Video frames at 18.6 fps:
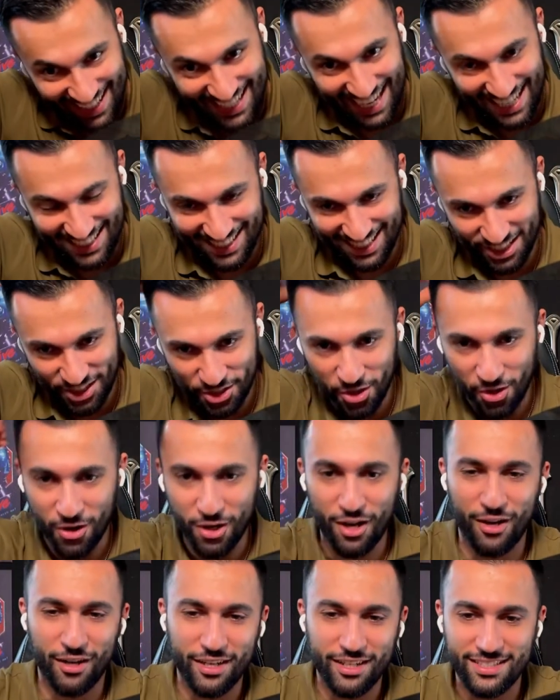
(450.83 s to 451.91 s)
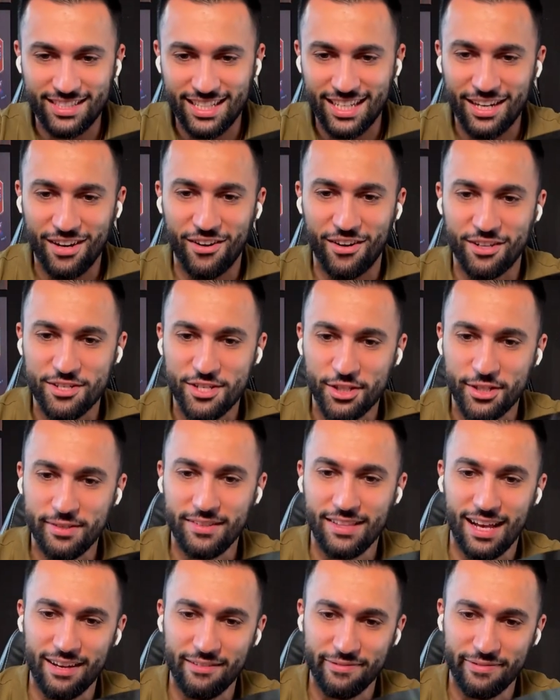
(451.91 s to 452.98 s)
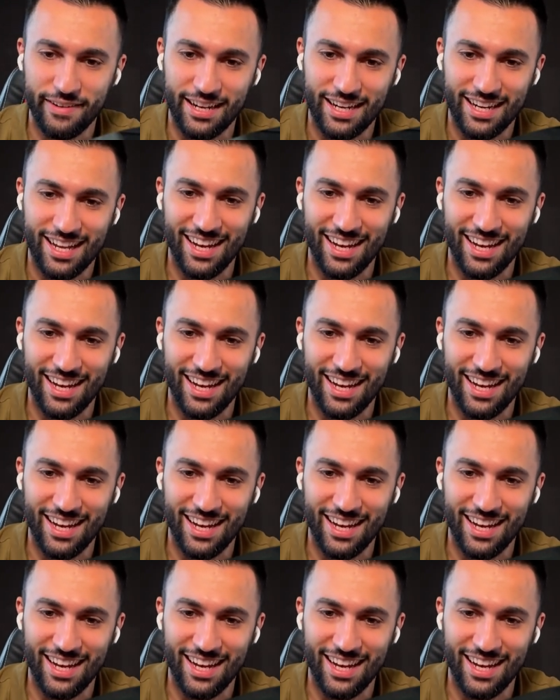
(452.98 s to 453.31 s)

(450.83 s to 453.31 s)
Gets a shotgun because he can't shoot that thing.